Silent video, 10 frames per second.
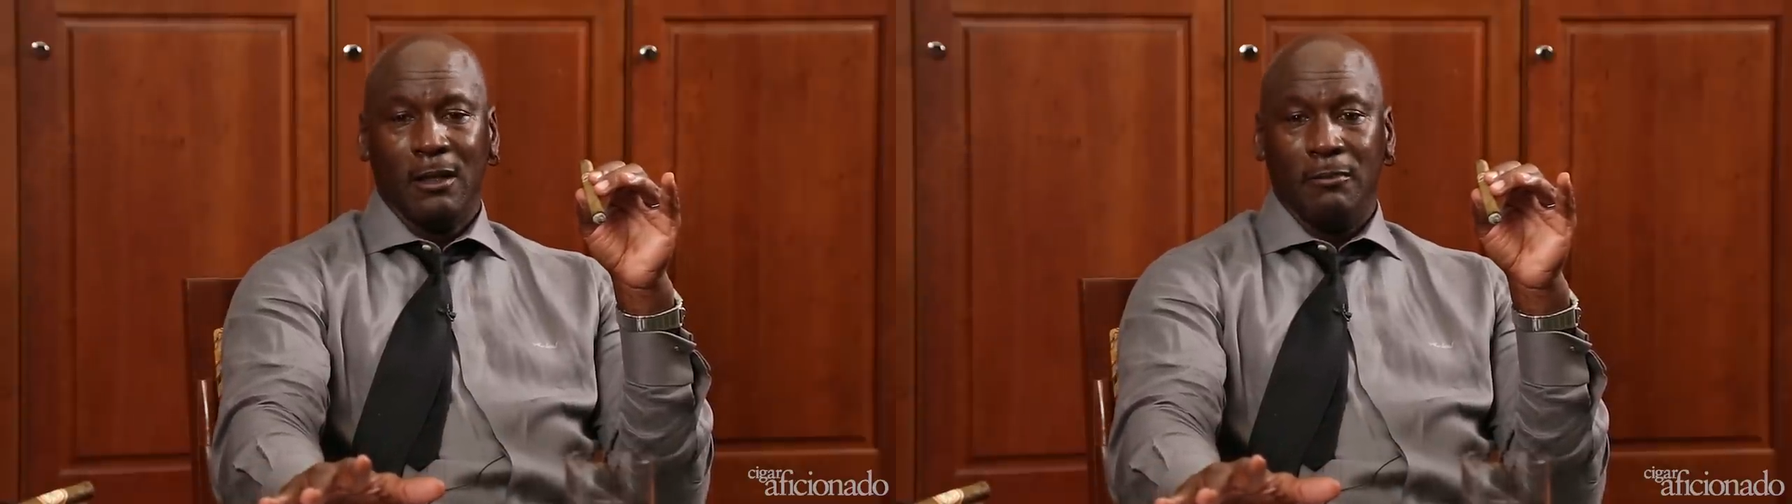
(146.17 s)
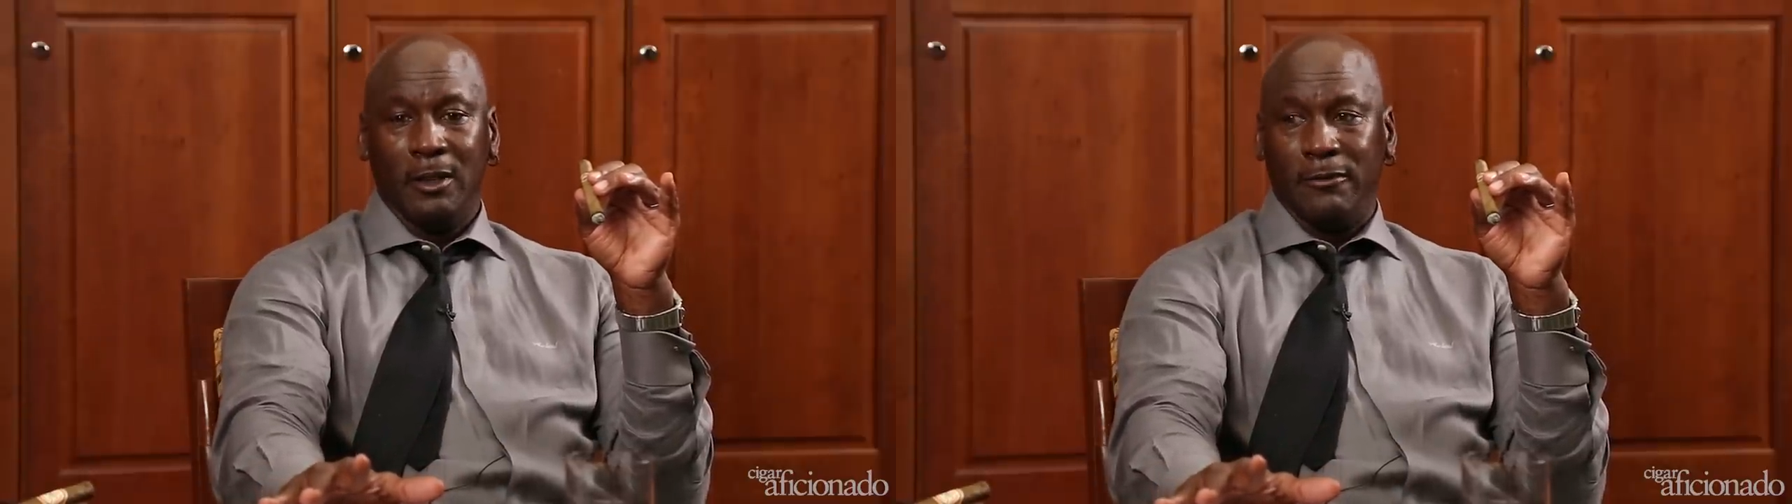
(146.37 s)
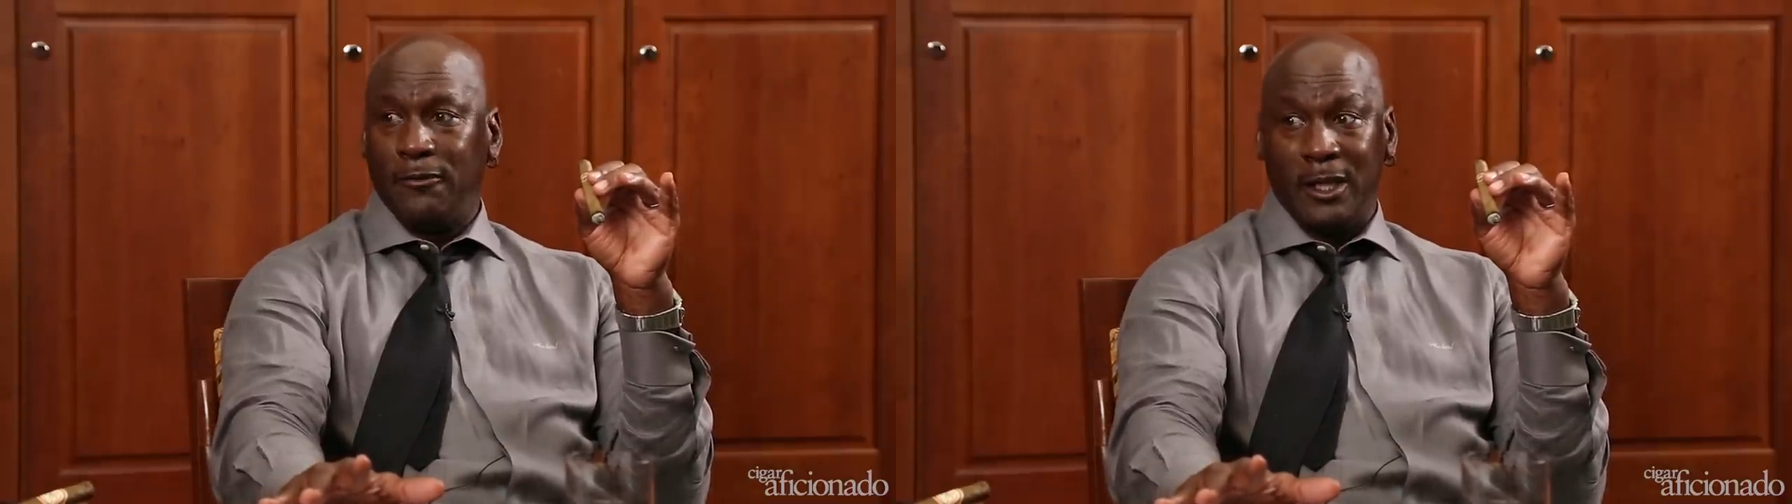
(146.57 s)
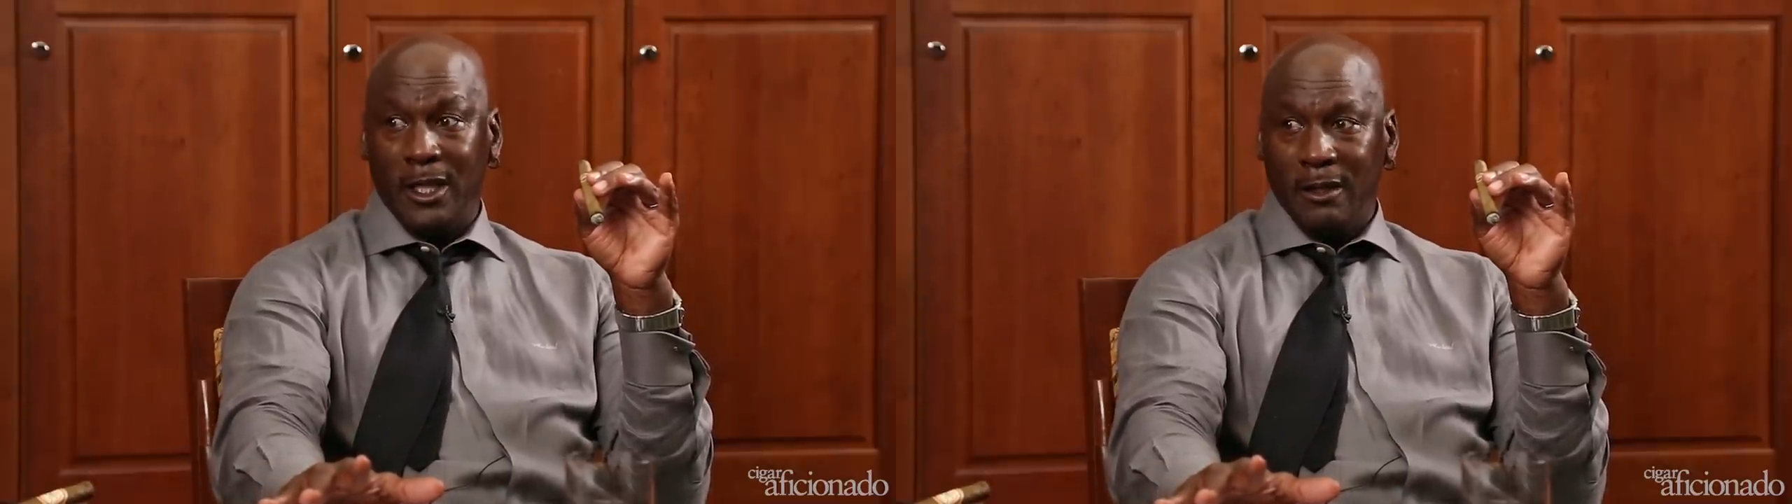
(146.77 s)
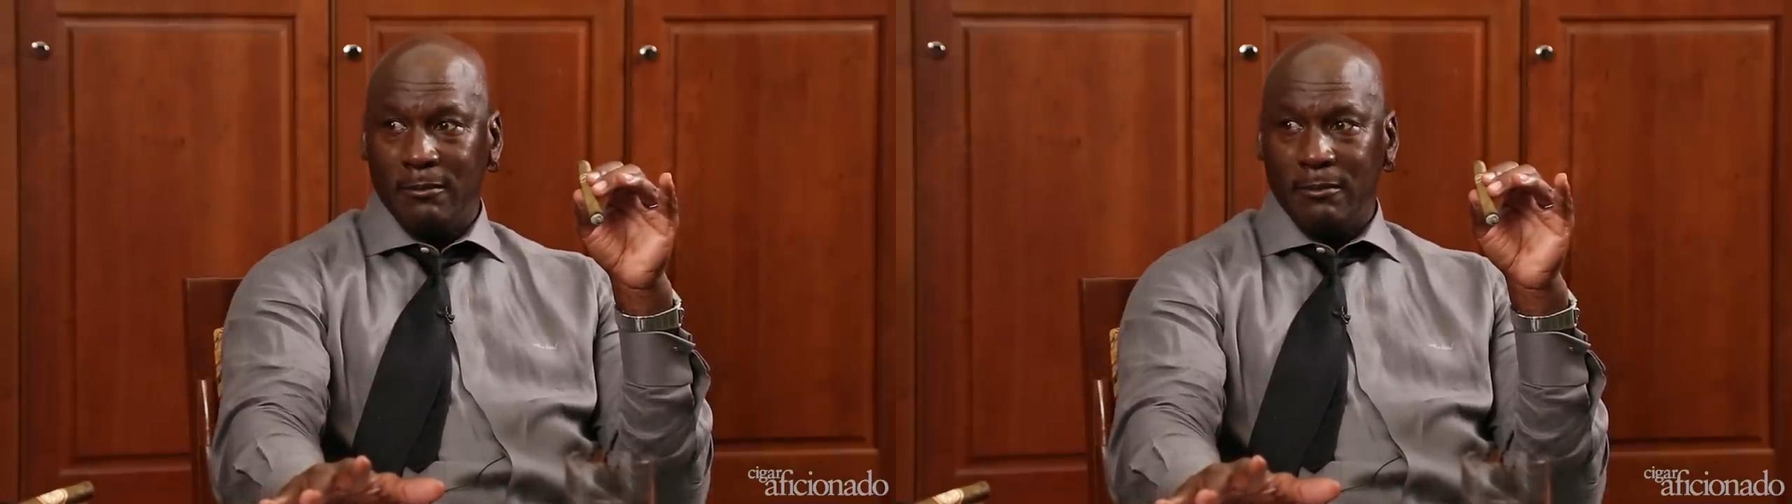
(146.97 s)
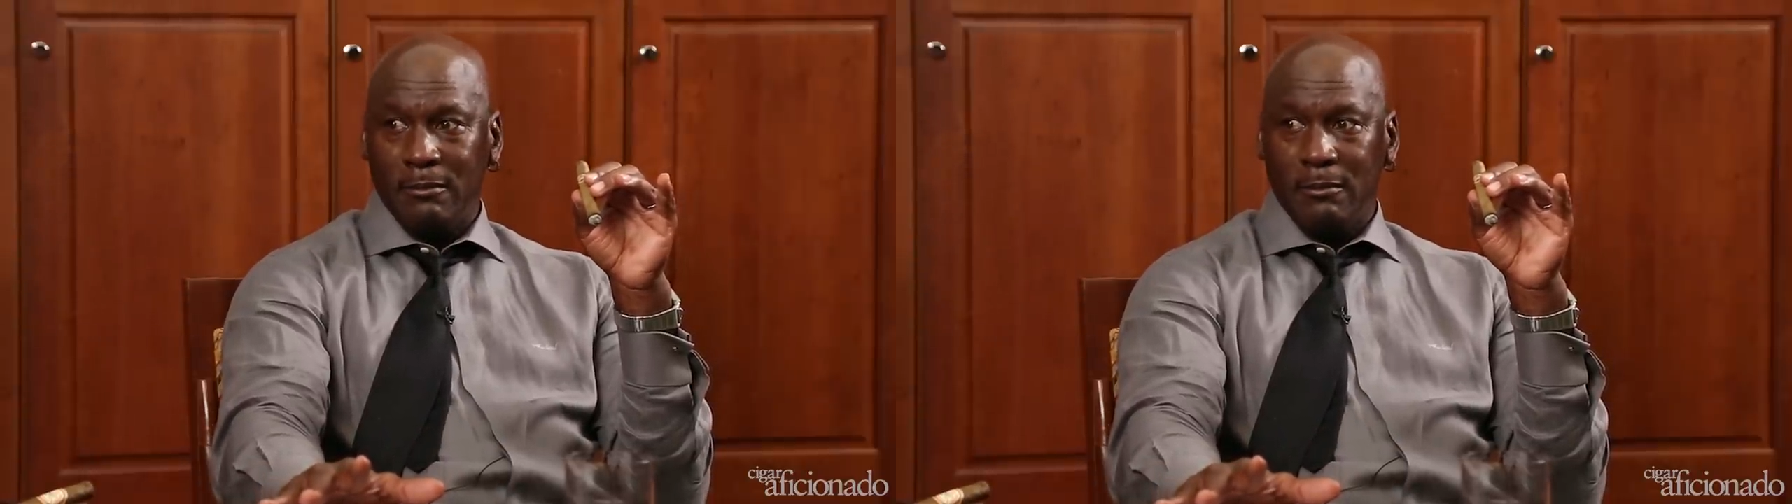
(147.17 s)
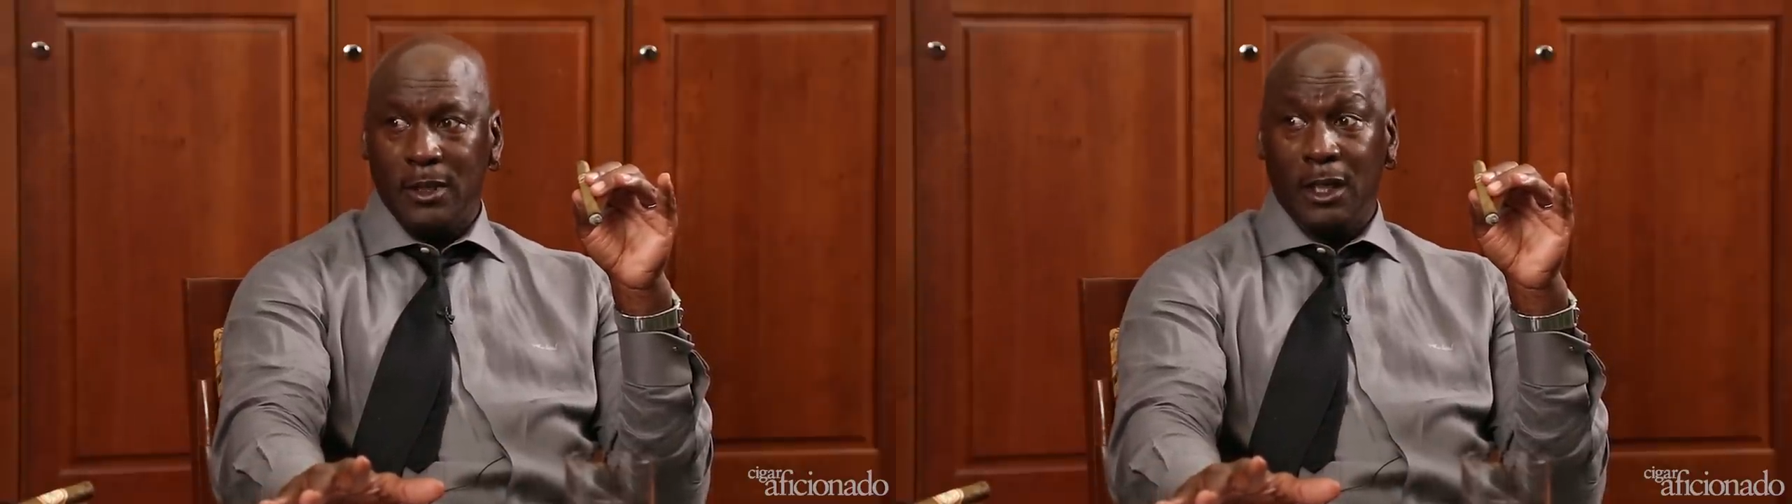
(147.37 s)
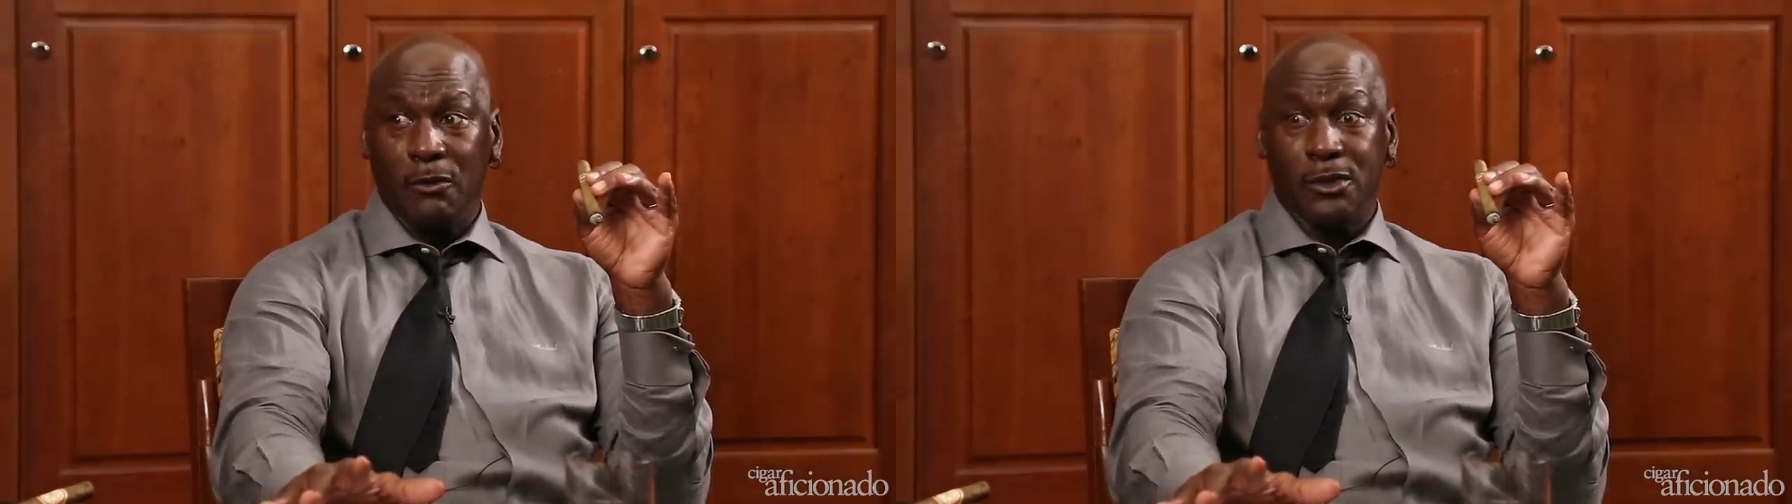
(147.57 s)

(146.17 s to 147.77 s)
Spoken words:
But for them, it